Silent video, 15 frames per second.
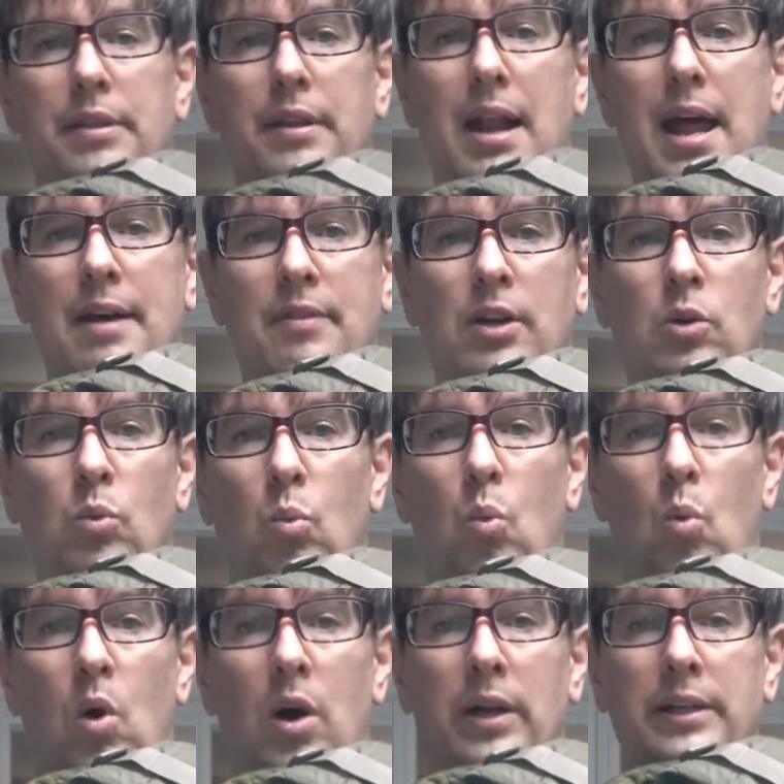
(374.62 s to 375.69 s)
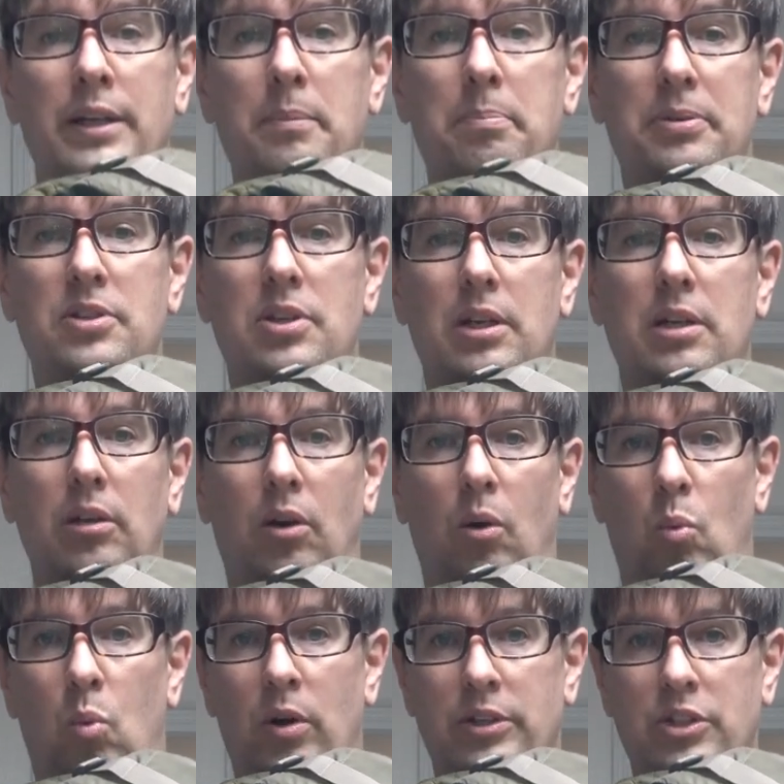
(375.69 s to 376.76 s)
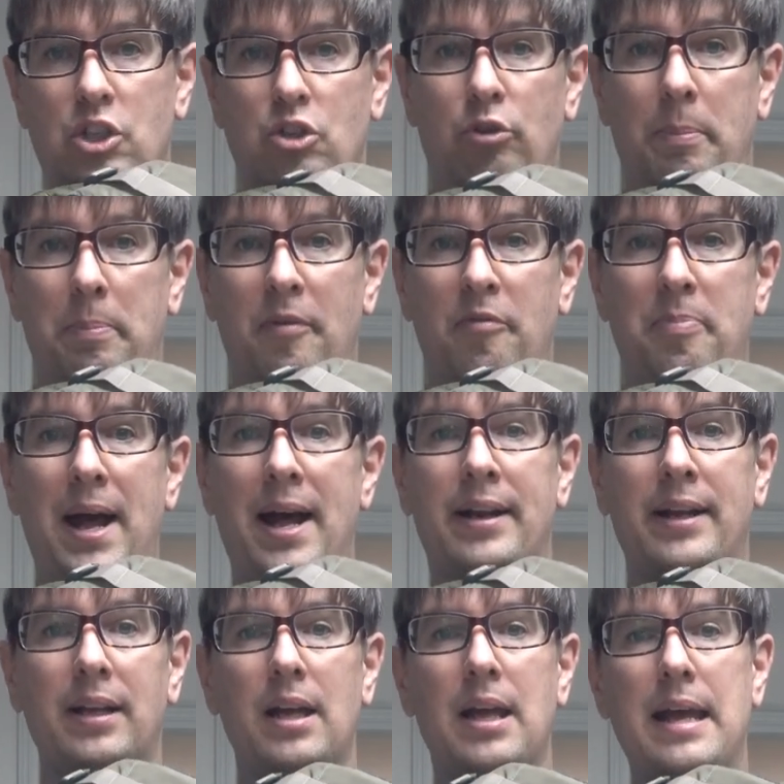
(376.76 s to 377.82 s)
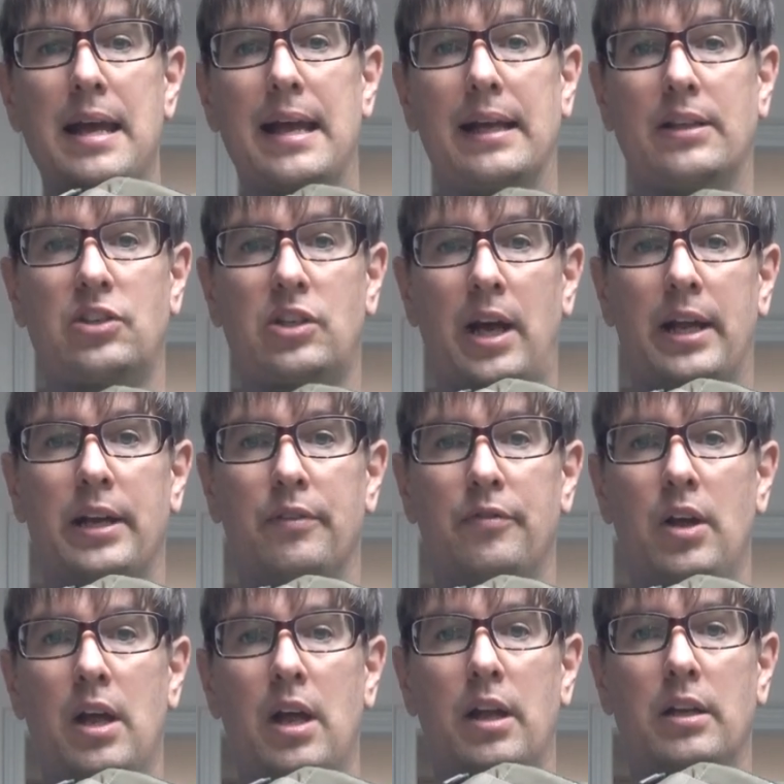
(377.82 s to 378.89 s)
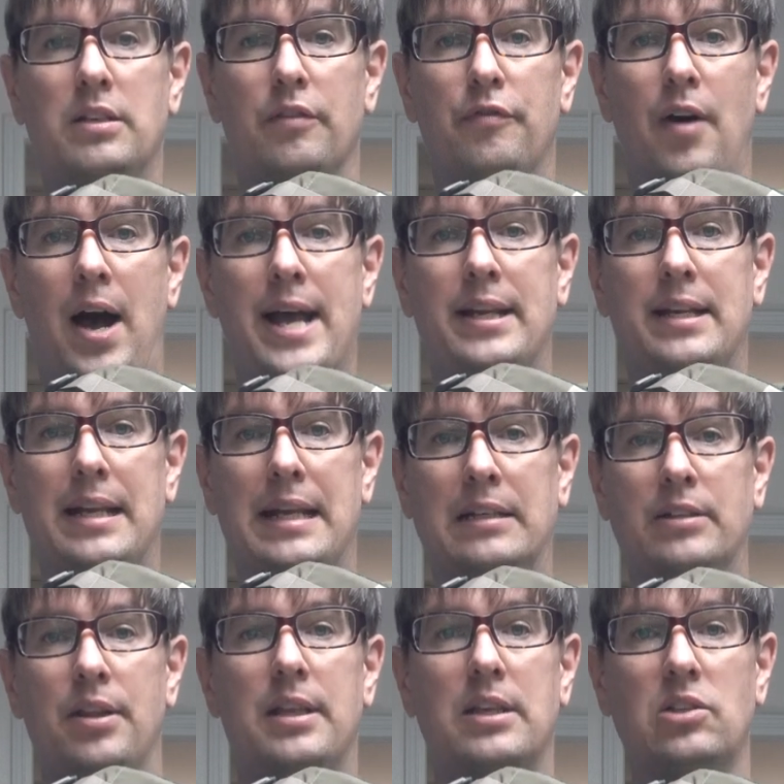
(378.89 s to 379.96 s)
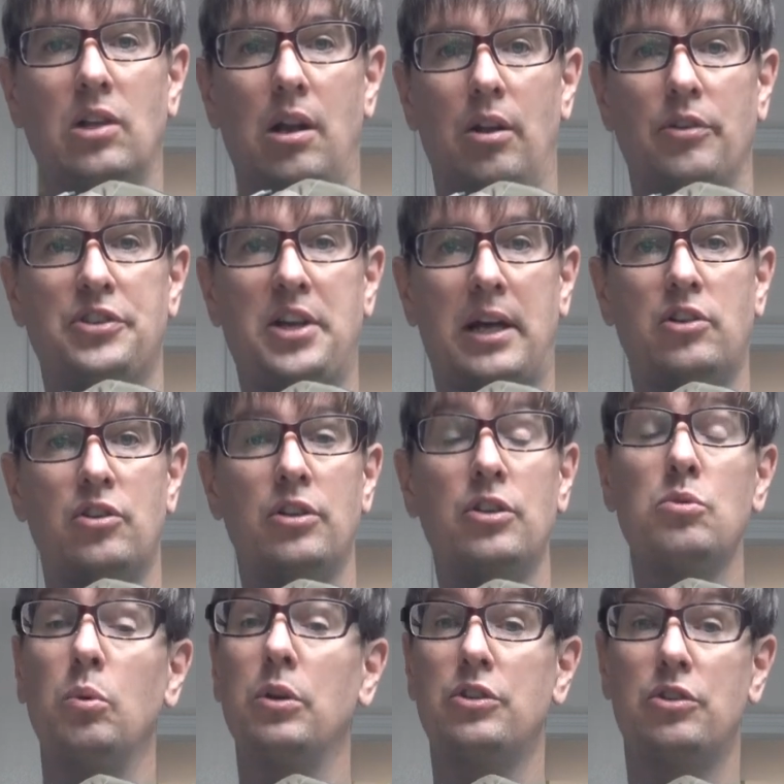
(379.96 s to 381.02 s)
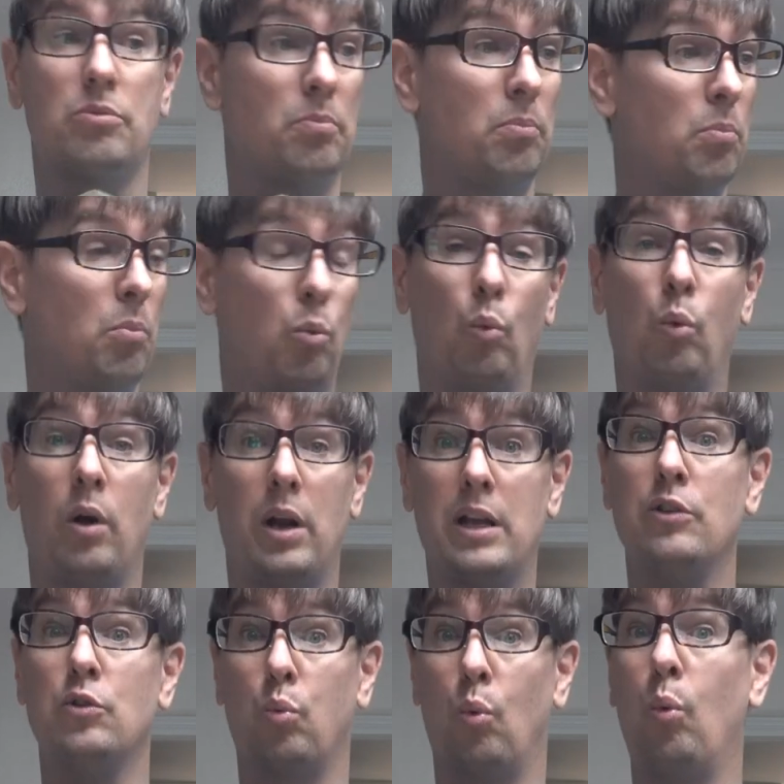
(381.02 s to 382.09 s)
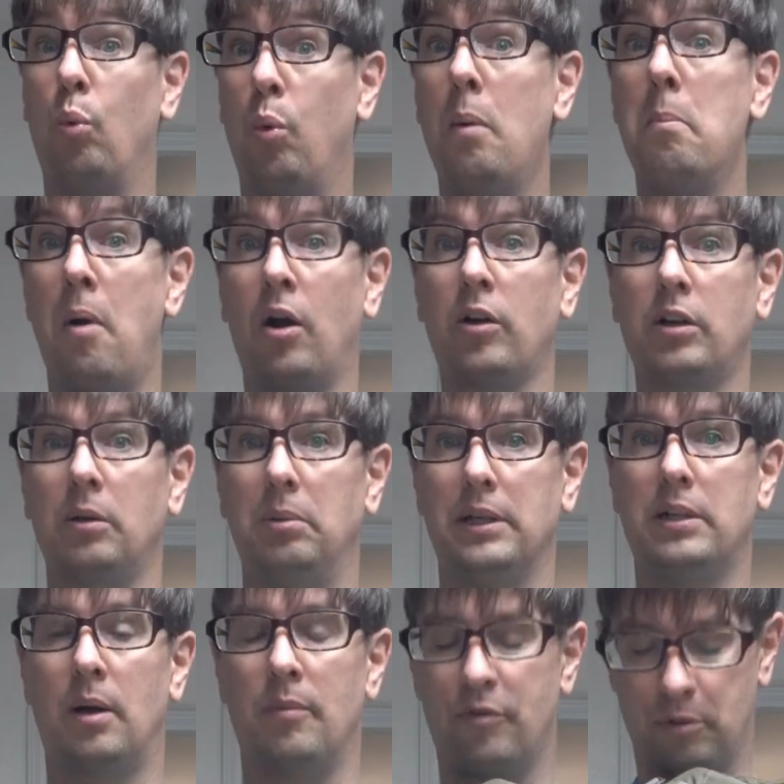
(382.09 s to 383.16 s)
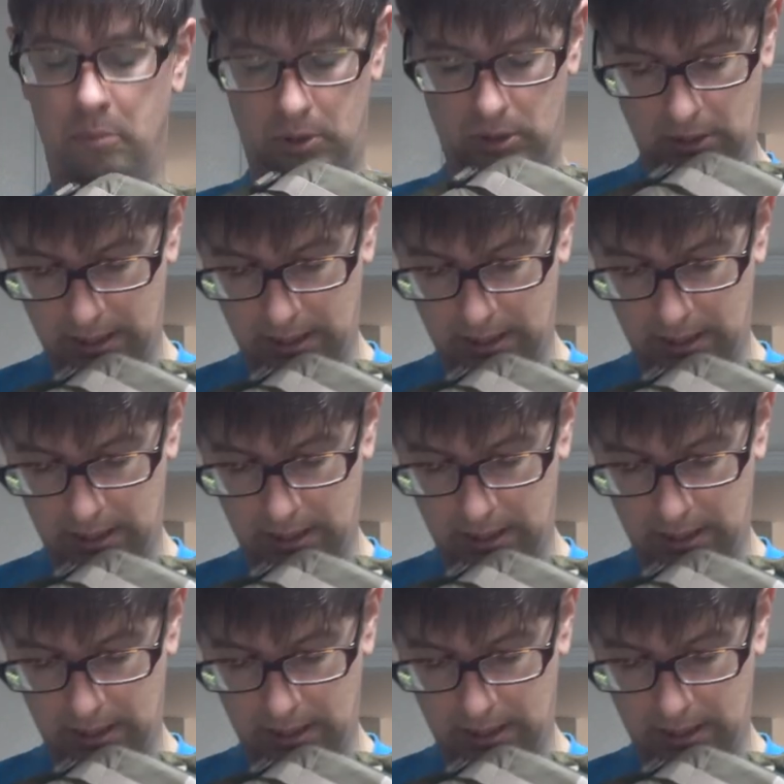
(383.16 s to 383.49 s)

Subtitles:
than having one strip of padding, it's kind of divided into these little sections, which is remarkably comfortable.